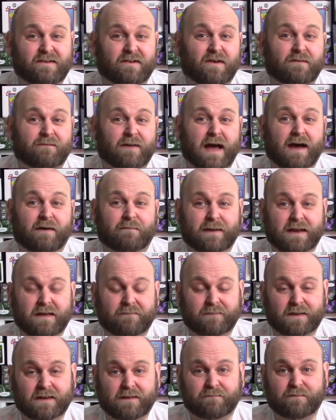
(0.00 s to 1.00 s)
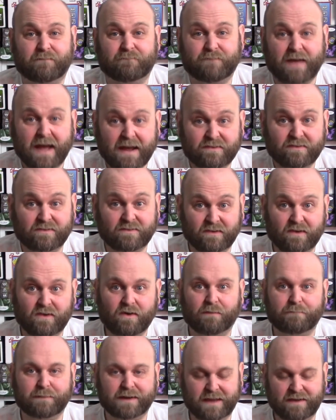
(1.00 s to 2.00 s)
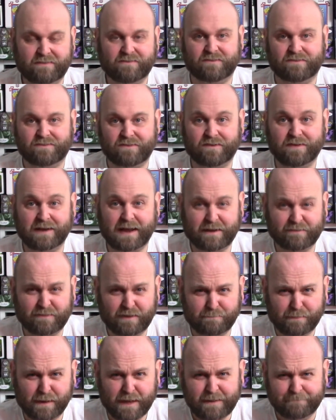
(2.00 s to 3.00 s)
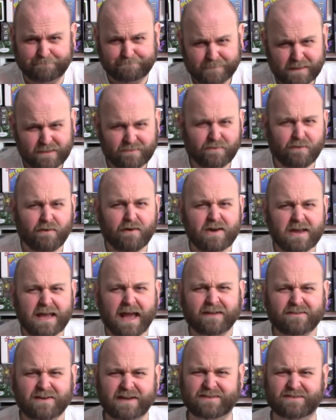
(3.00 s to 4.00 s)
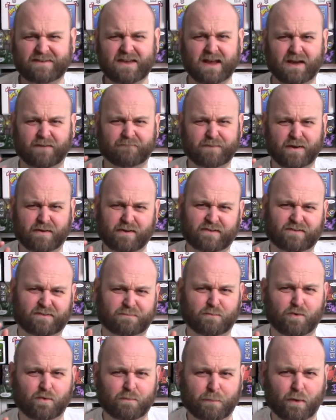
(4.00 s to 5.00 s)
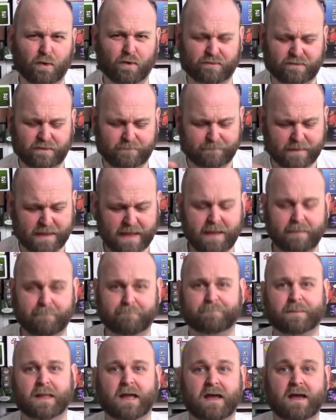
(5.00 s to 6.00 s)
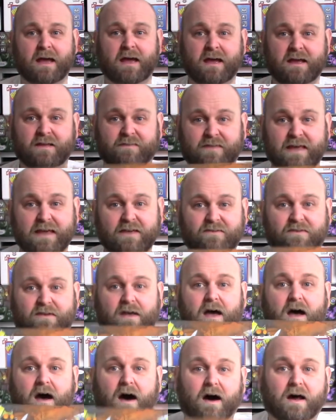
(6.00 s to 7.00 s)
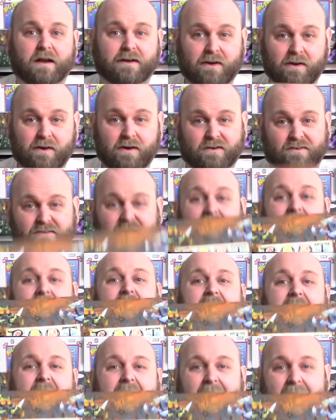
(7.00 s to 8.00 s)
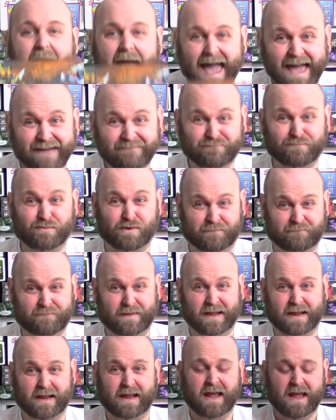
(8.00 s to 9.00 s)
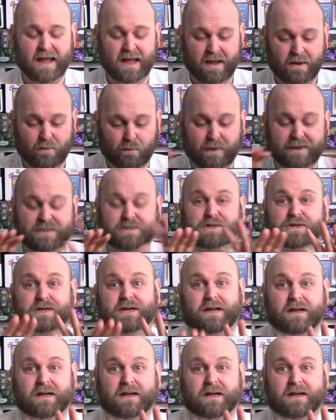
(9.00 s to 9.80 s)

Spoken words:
of how many of the different factions and combinations you can actually play. So you're only actually seeing a very small portion of the game. This unlocks everything, which